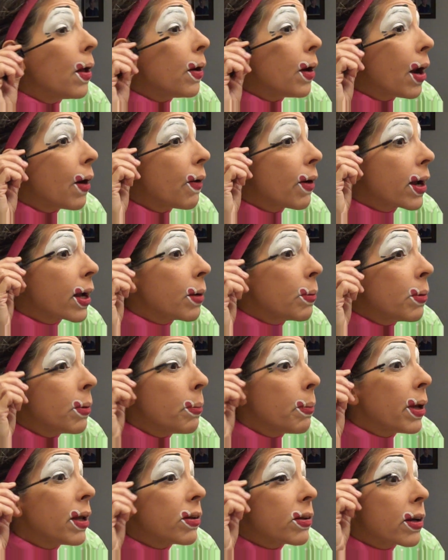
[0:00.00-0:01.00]
And I recommend
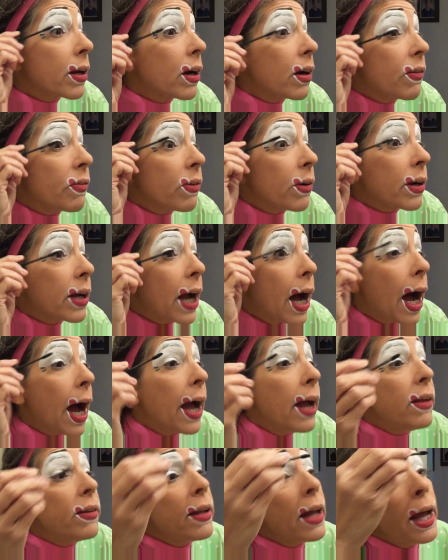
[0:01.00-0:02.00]
mascara for
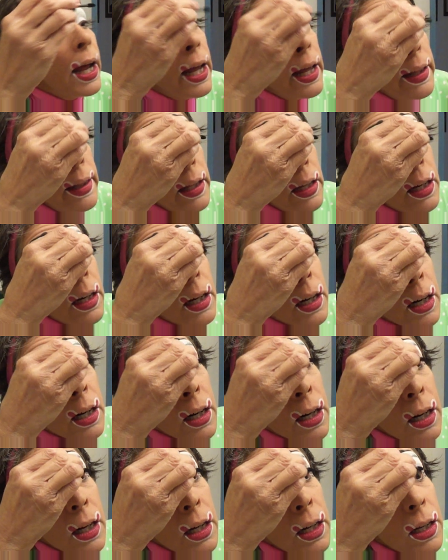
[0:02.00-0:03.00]
guys and the
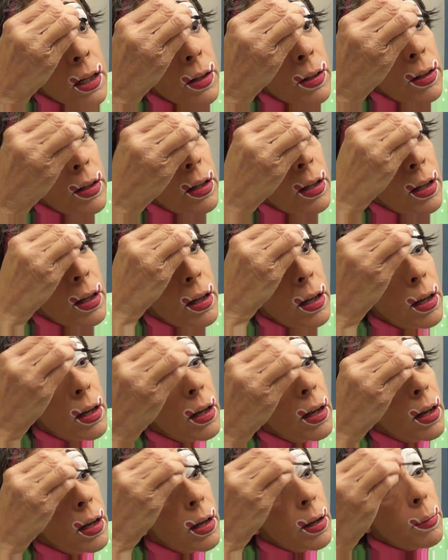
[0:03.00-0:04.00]
girls,
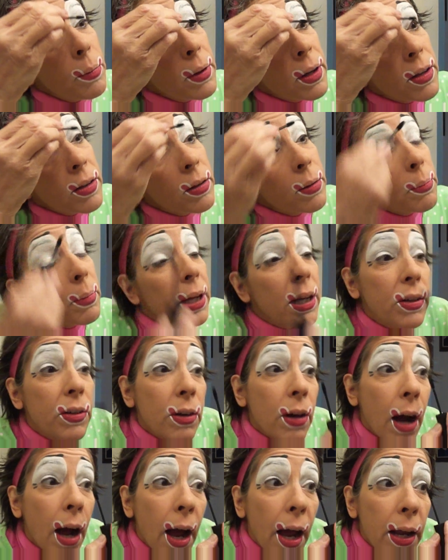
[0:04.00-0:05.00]
because it makes
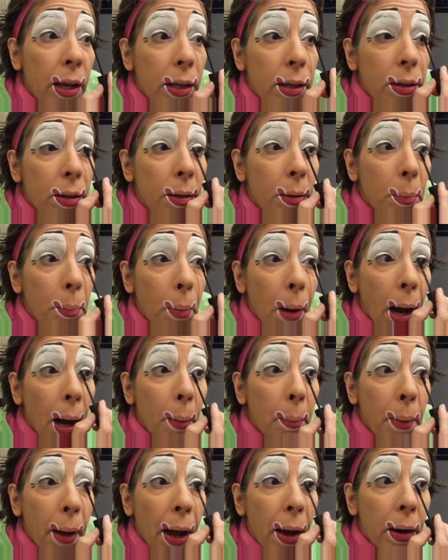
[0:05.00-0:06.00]
your eyes
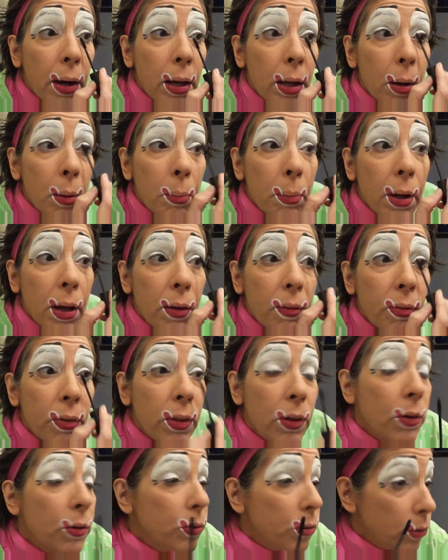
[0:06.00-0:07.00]
pop out a little bit. For
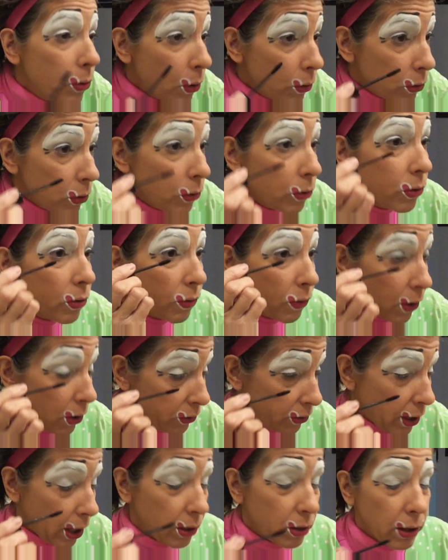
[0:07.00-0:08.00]
those who don't use the
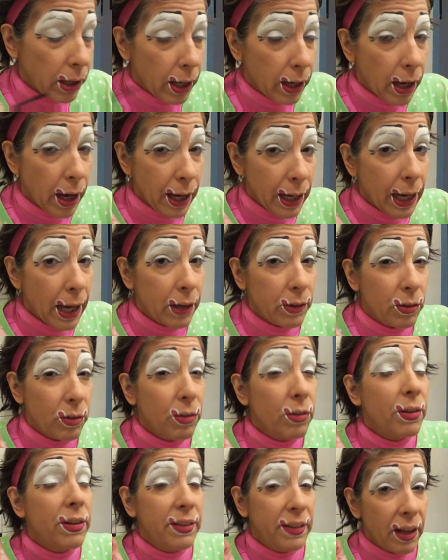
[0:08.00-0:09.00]
false
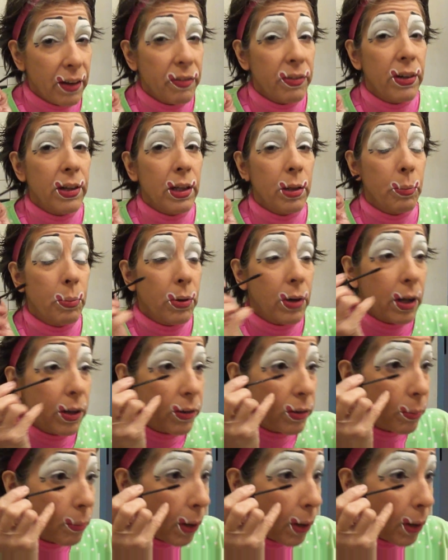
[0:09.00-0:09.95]
eyelashes, definitely put on some